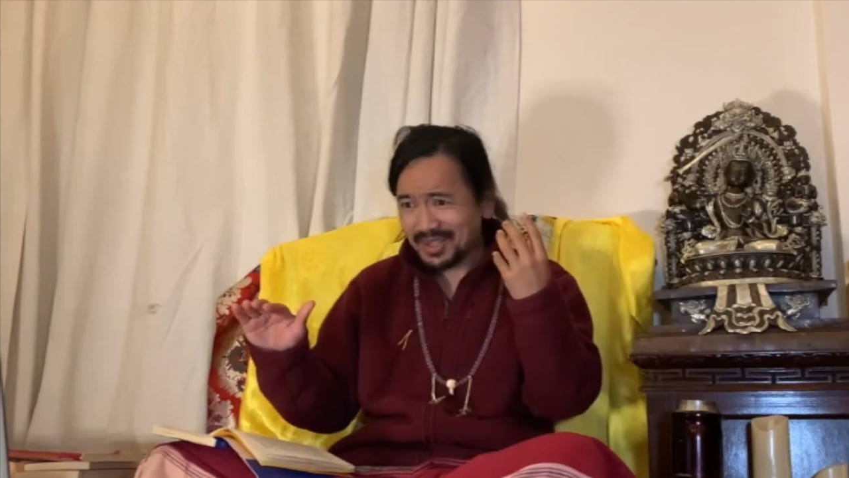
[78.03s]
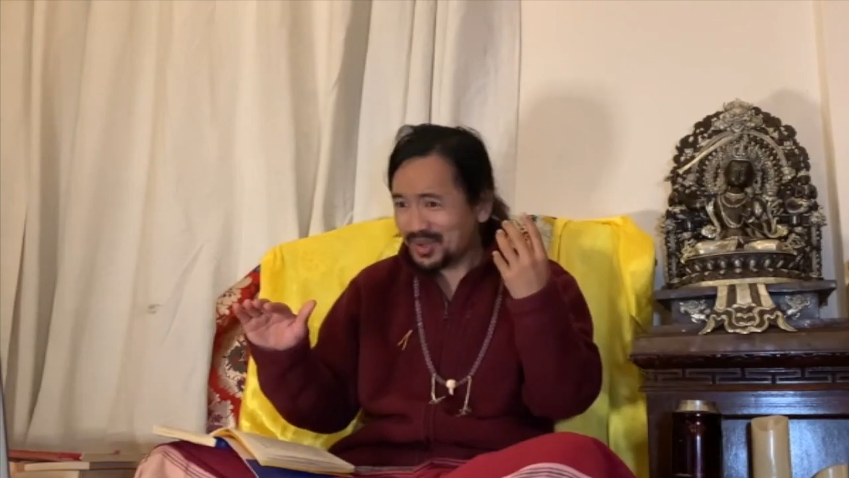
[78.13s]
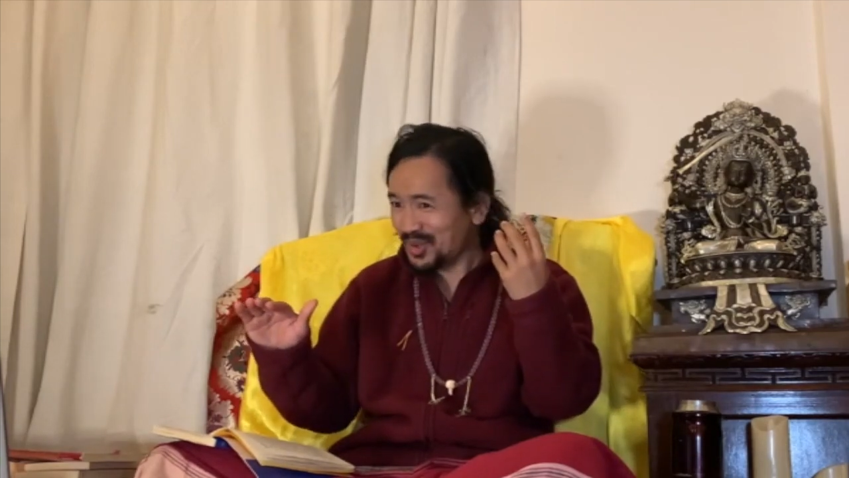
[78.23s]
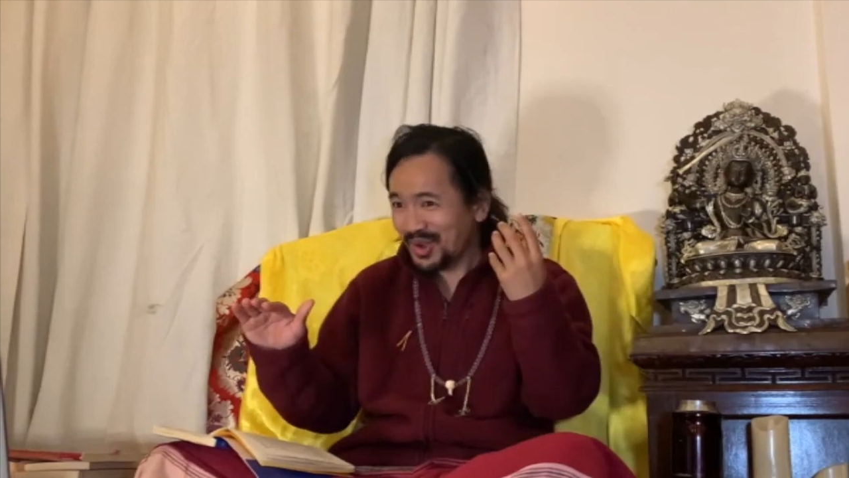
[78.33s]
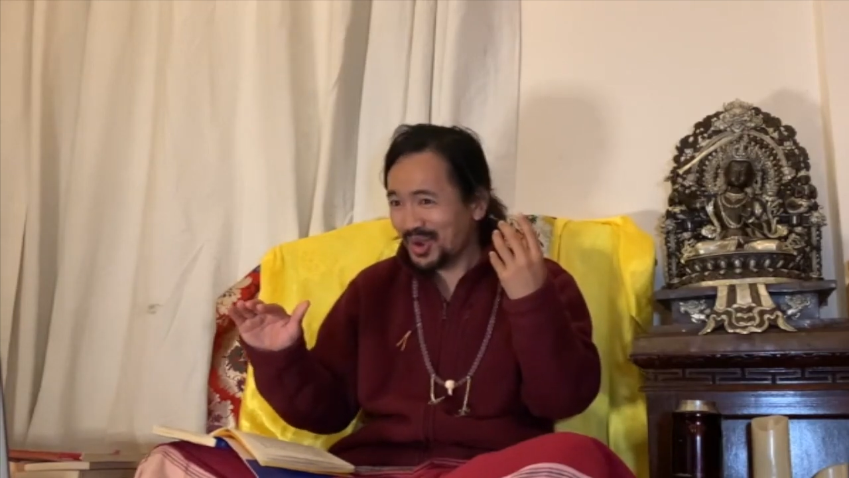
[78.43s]

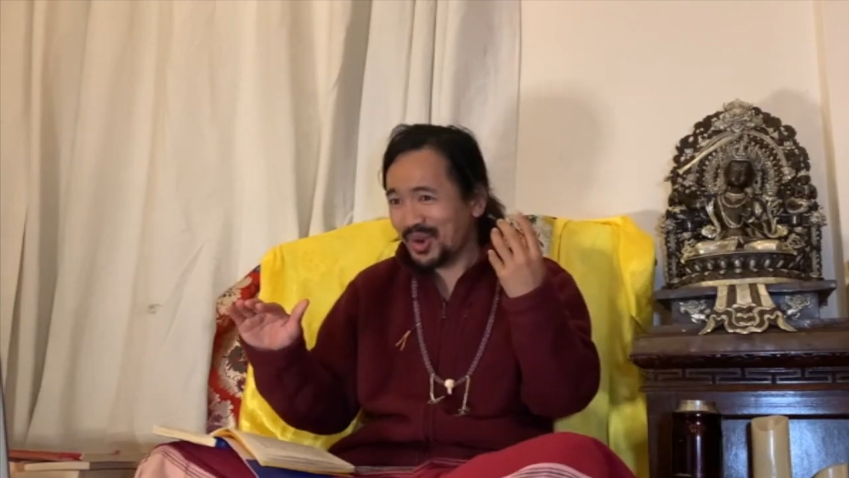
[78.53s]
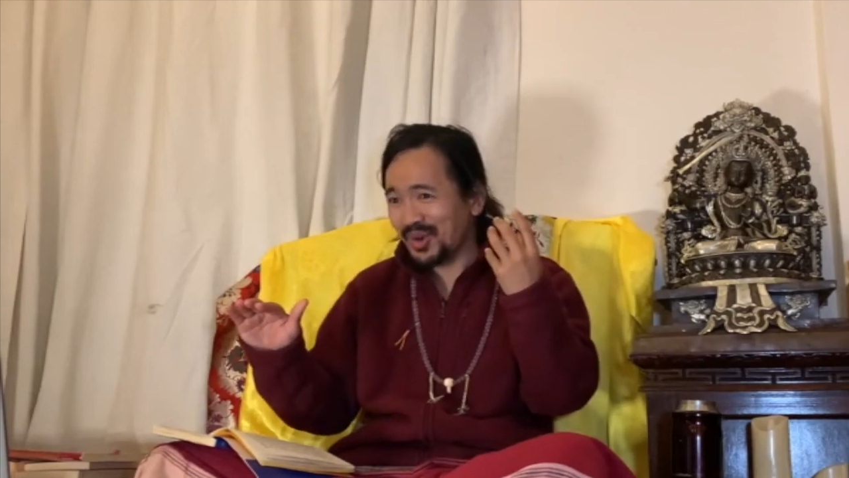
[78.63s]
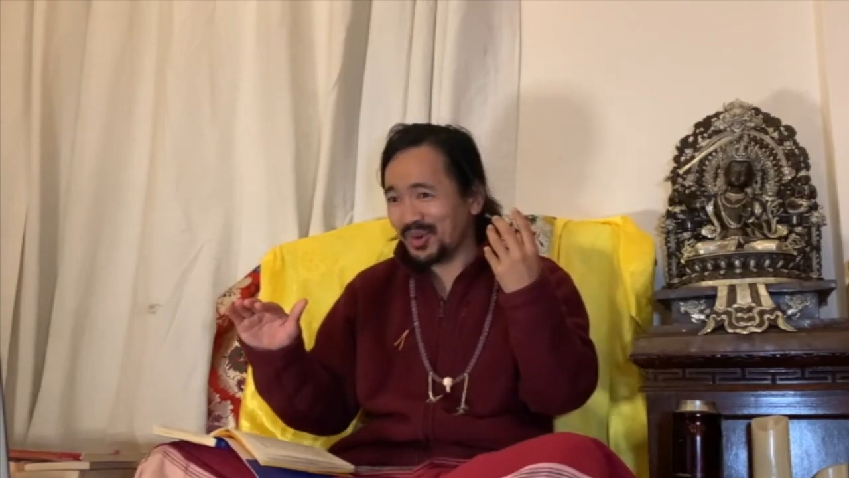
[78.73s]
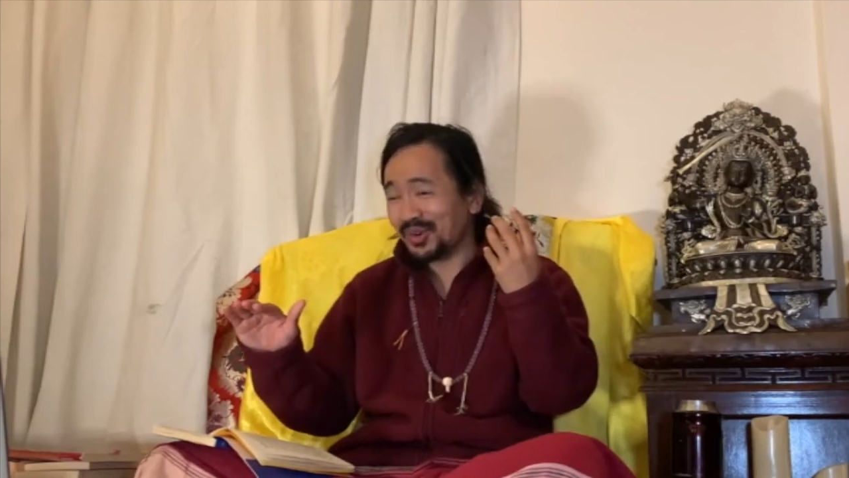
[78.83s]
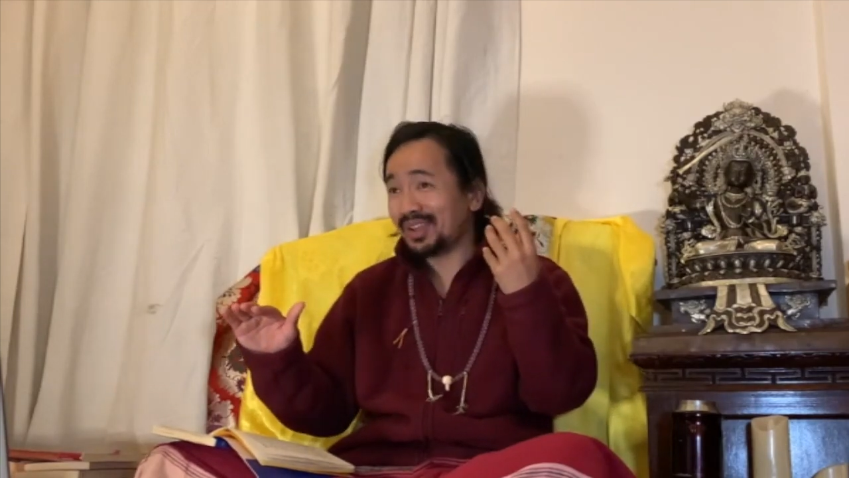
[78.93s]

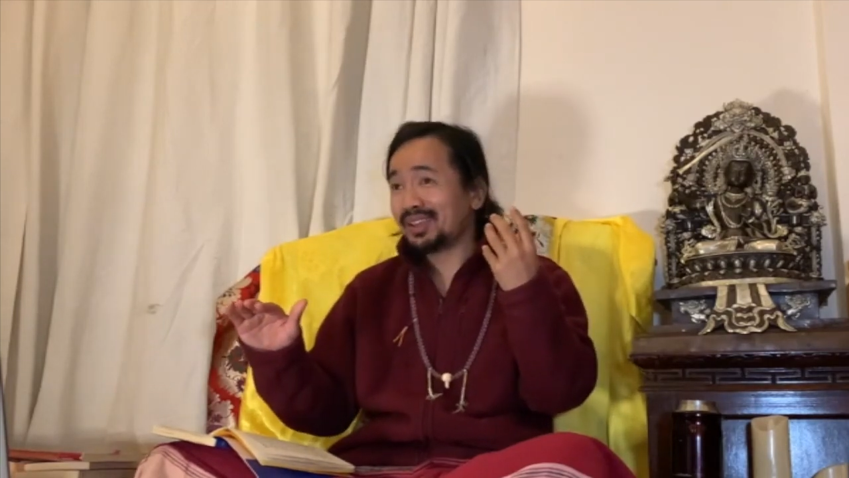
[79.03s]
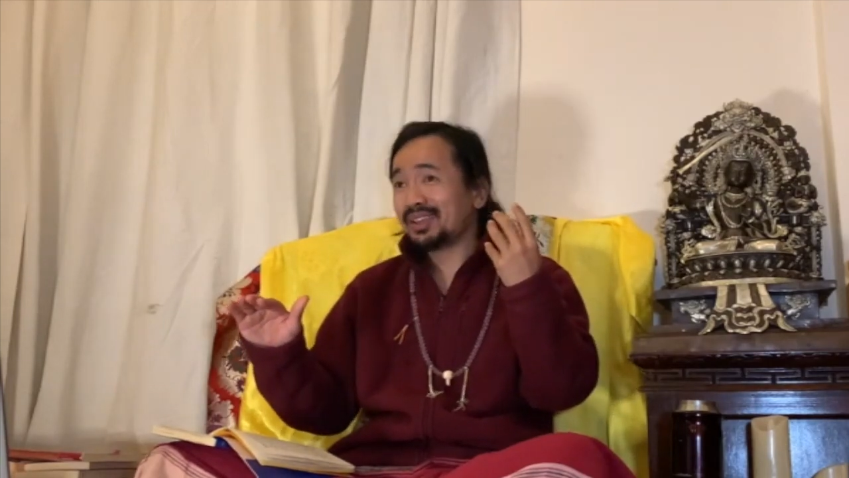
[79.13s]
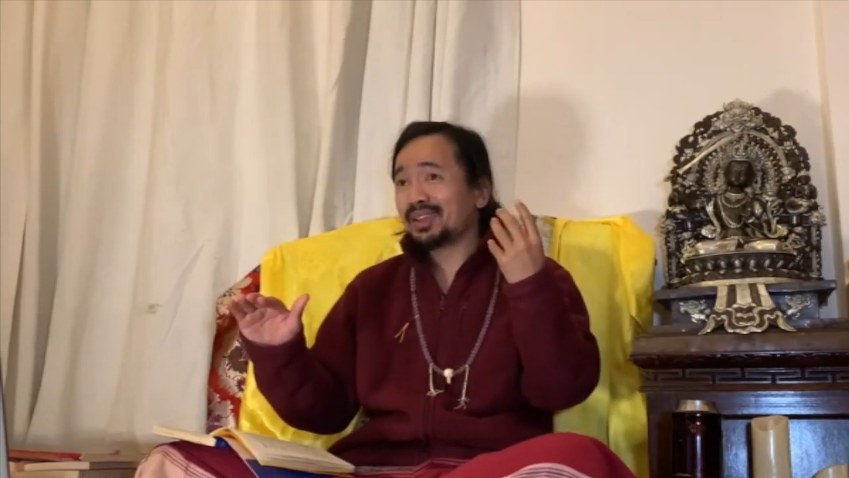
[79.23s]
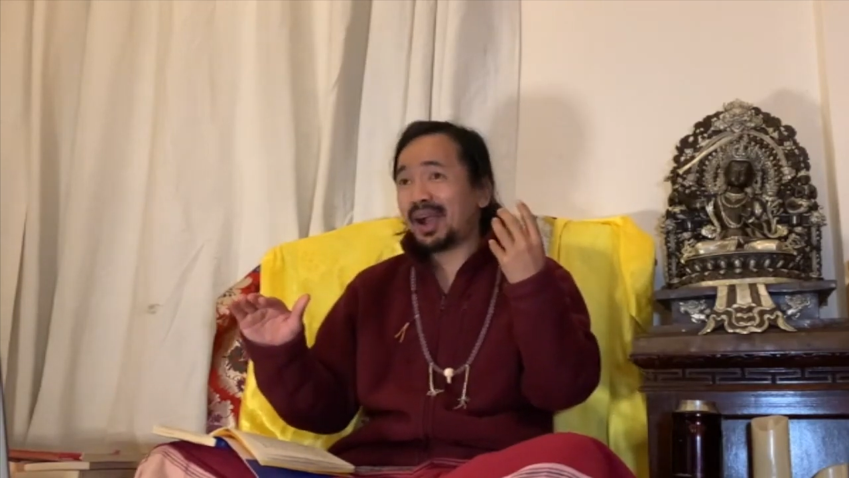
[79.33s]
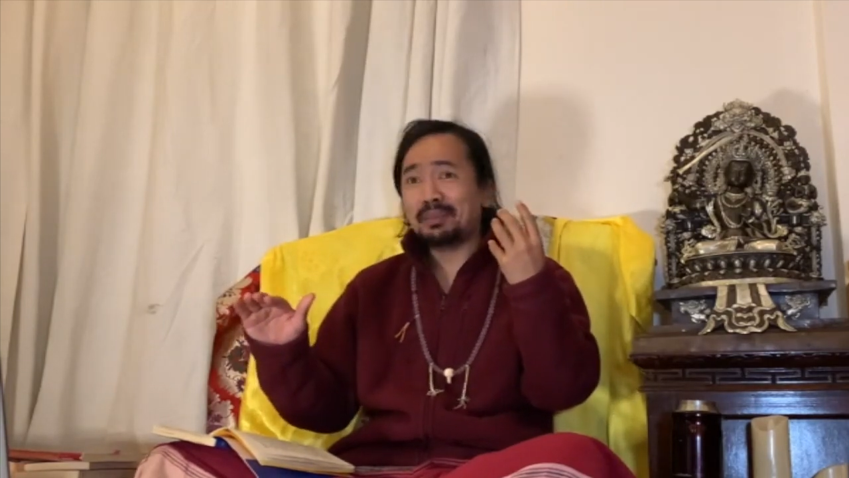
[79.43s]
No!
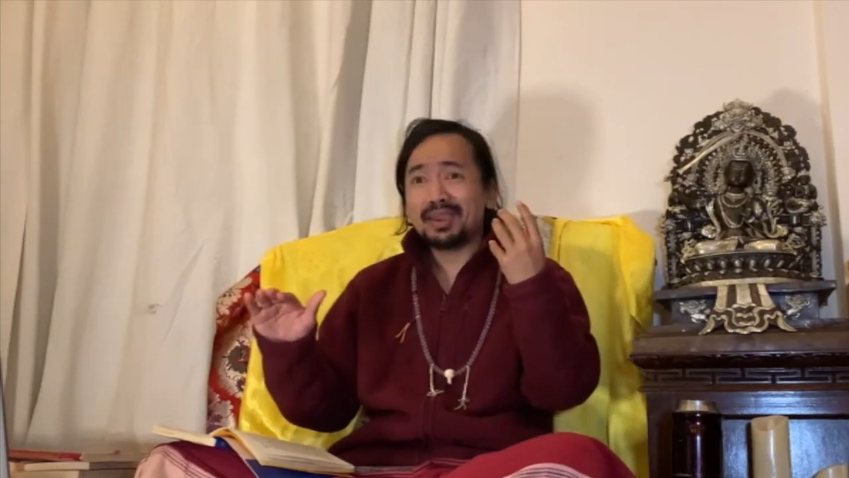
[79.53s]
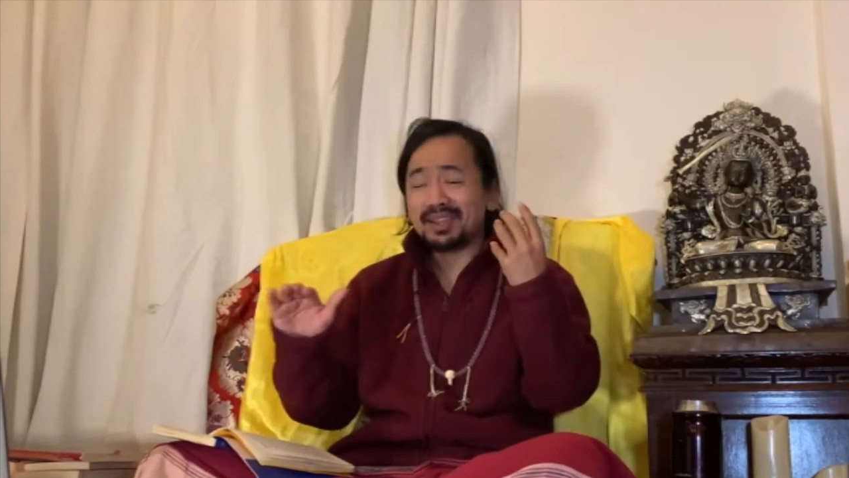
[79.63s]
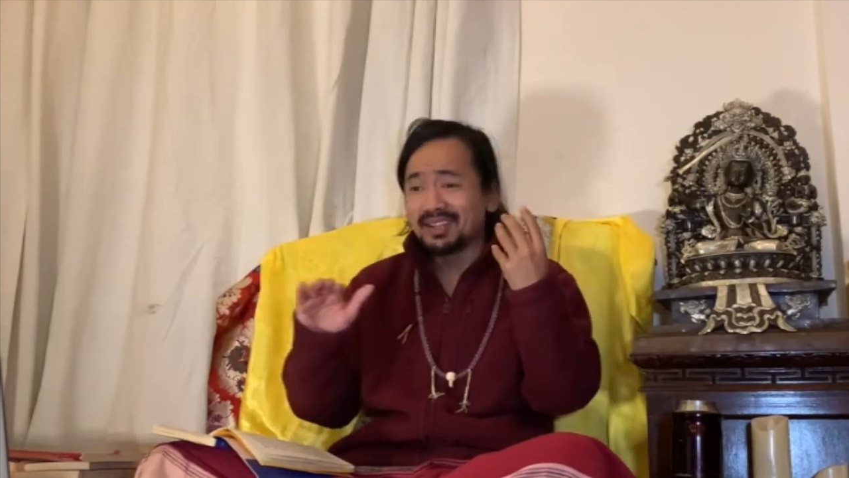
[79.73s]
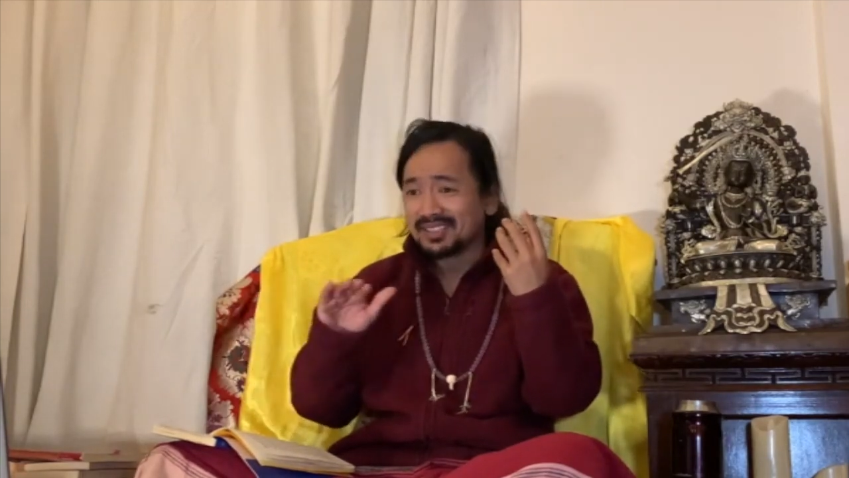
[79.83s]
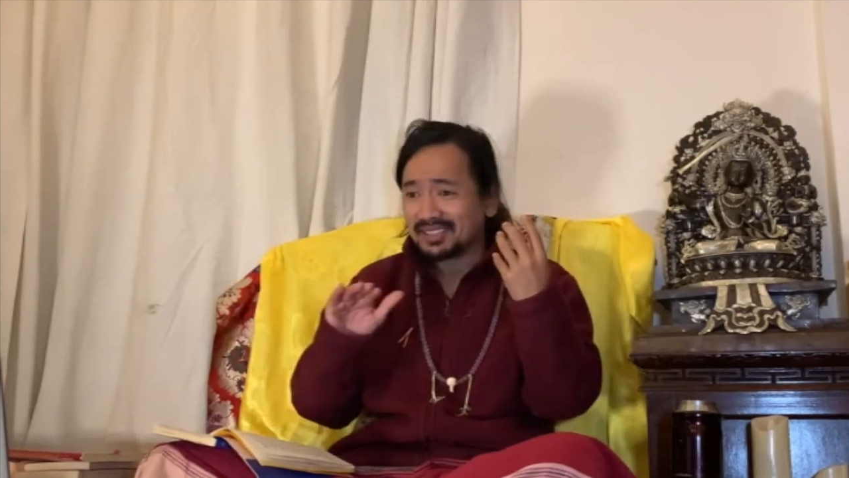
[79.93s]

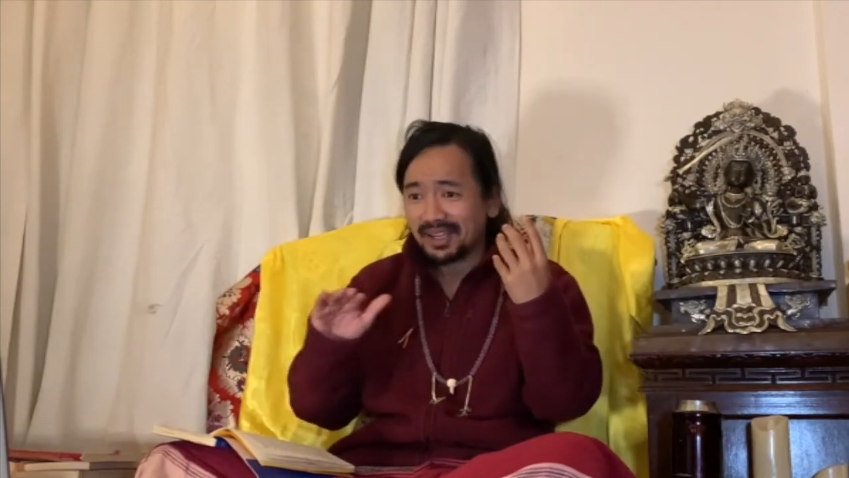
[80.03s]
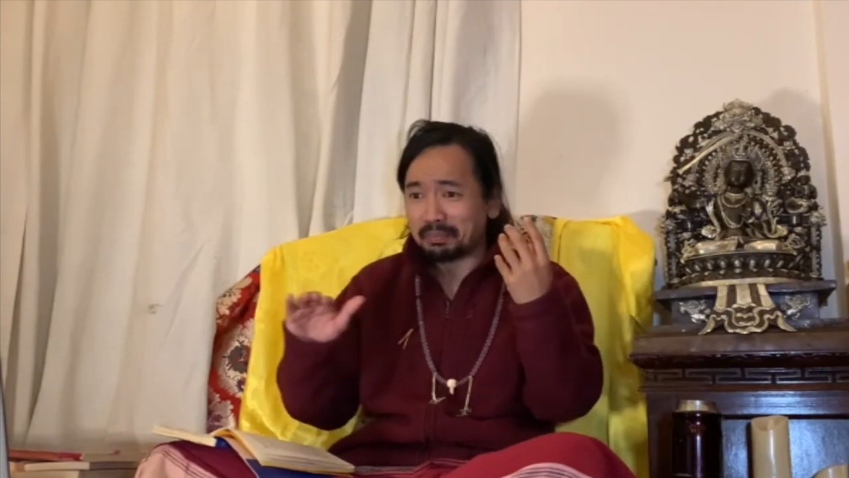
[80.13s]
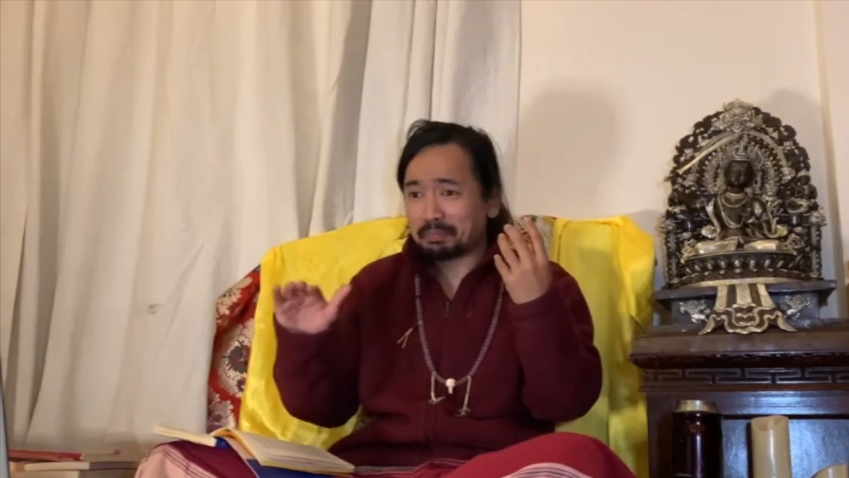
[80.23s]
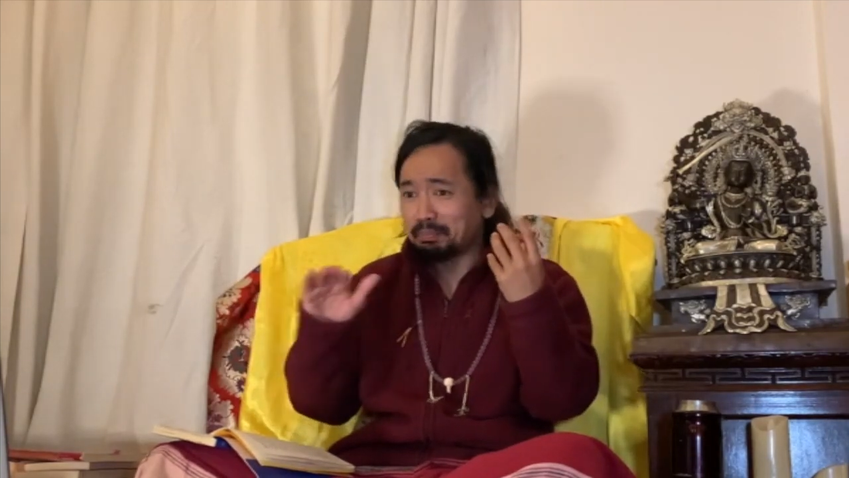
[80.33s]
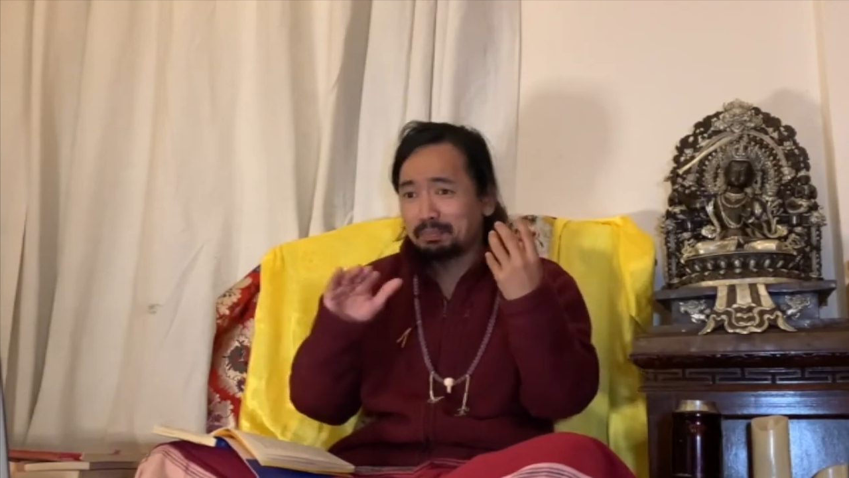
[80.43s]
Americans are,